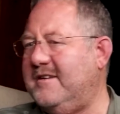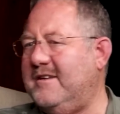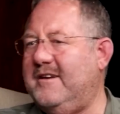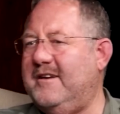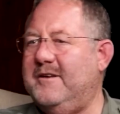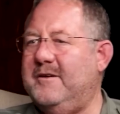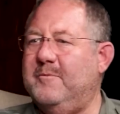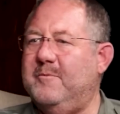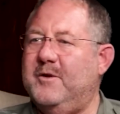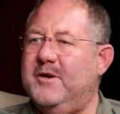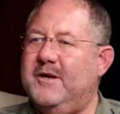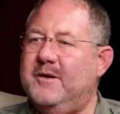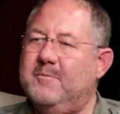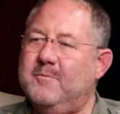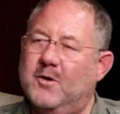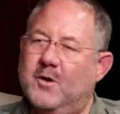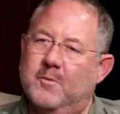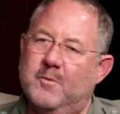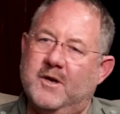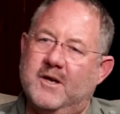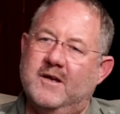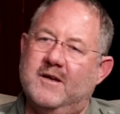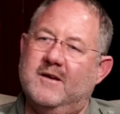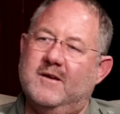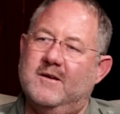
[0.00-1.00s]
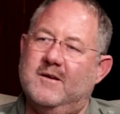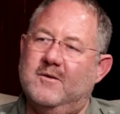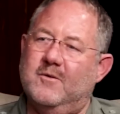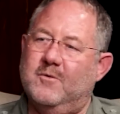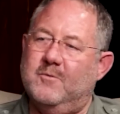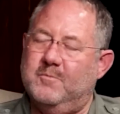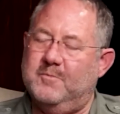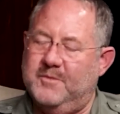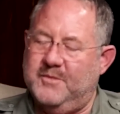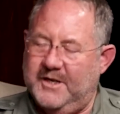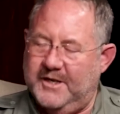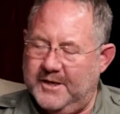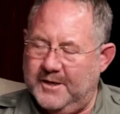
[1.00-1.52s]
Annamarie, Bobby,
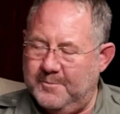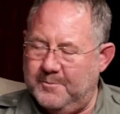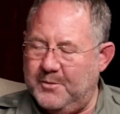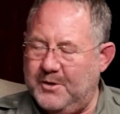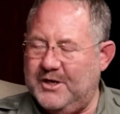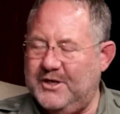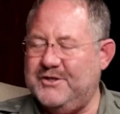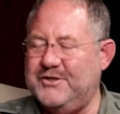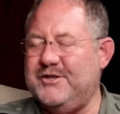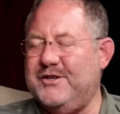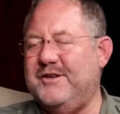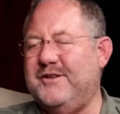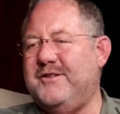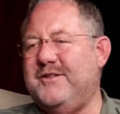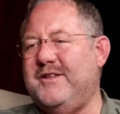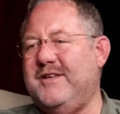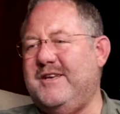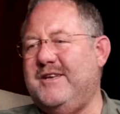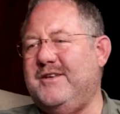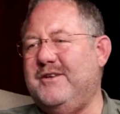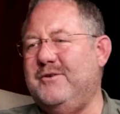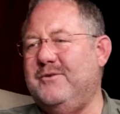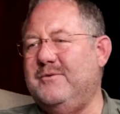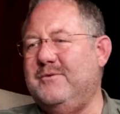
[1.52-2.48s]
been a pleasure. Thank you.